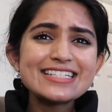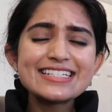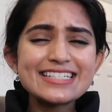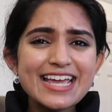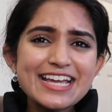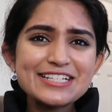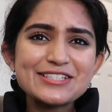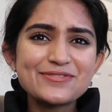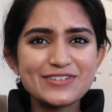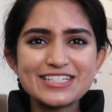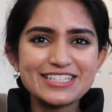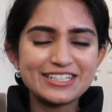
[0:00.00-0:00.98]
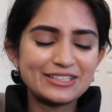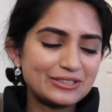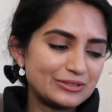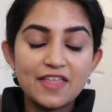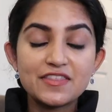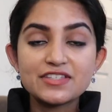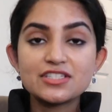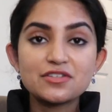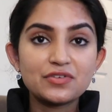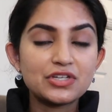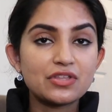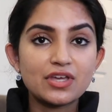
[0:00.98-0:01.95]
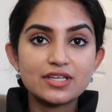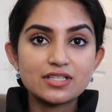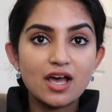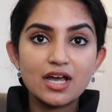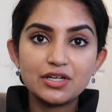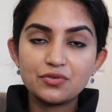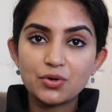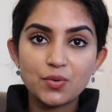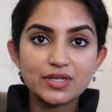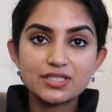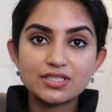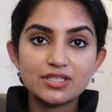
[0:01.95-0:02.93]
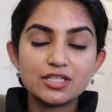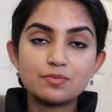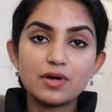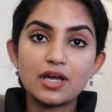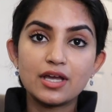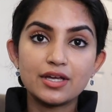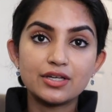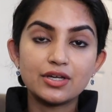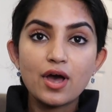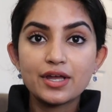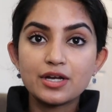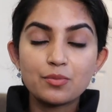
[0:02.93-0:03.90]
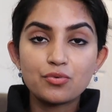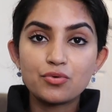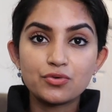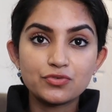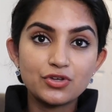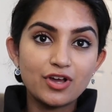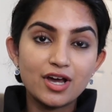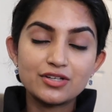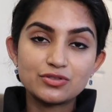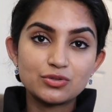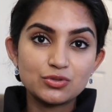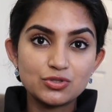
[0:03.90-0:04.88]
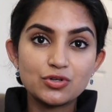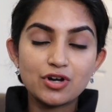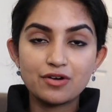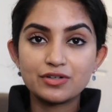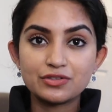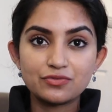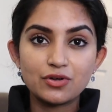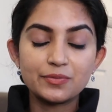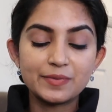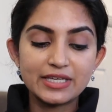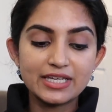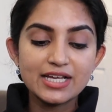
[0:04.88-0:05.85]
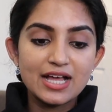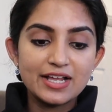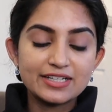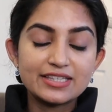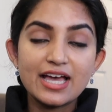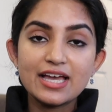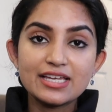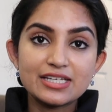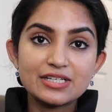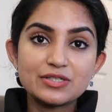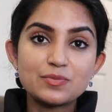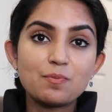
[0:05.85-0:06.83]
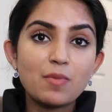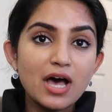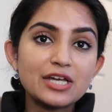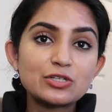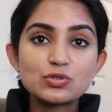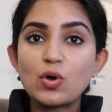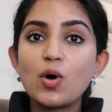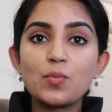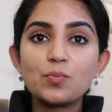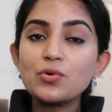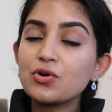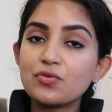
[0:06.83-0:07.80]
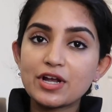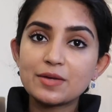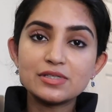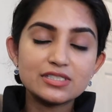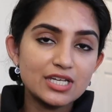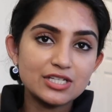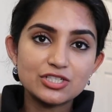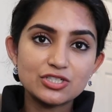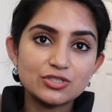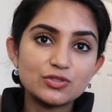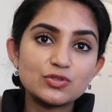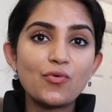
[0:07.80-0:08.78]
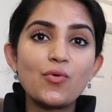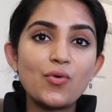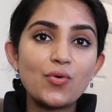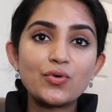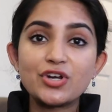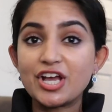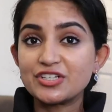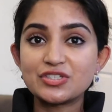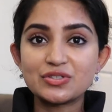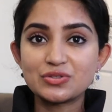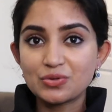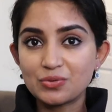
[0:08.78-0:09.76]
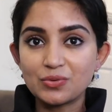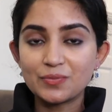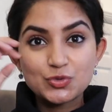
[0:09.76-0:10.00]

Today's video, and this is a video that is highly requested by quite a number of you guys who do currently follow me, and that is my top book recommendations for nursing school.